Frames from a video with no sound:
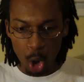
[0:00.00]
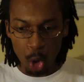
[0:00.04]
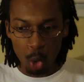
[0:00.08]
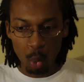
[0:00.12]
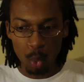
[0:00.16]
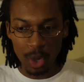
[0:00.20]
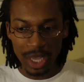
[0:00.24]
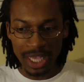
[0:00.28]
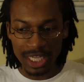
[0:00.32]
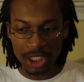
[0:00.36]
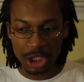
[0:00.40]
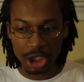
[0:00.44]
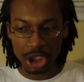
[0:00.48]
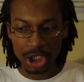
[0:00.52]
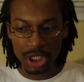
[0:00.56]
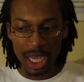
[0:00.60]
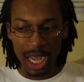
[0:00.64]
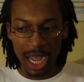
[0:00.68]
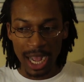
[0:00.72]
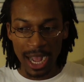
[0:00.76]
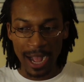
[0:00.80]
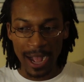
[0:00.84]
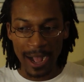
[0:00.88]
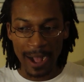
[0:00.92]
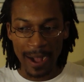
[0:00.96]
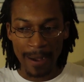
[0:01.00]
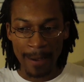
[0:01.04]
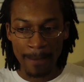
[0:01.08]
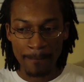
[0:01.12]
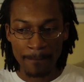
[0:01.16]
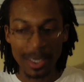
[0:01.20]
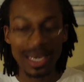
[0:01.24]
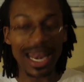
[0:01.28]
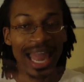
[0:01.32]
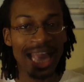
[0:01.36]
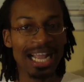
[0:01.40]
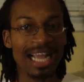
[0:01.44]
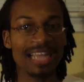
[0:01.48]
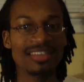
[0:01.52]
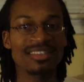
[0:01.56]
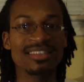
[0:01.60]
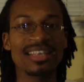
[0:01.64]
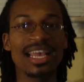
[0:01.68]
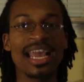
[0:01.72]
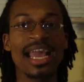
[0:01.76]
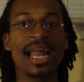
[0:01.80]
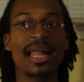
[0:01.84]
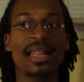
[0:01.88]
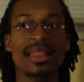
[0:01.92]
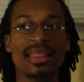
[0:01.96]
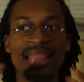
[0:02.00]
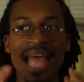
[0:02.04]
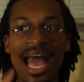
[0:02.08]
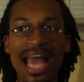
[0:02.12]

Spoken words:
Which, like I said,